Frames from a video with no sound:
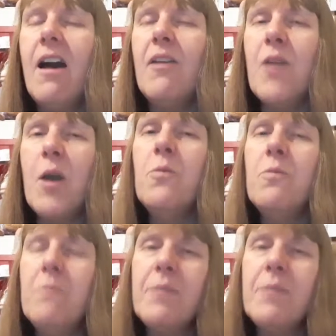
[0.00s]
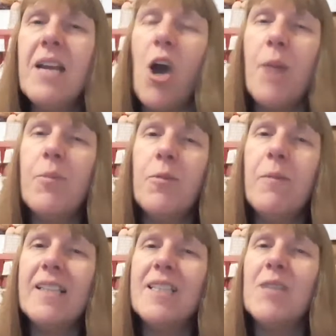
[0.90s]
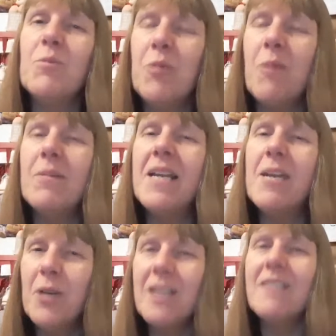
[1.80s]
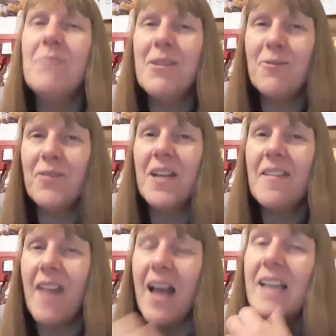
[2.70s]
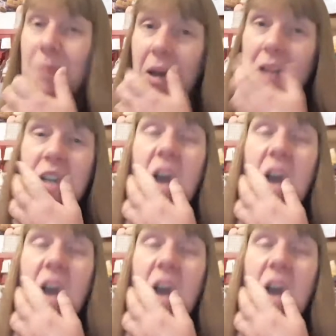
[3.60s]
although me being hyper romantic probably wouldn't be feeling that as much,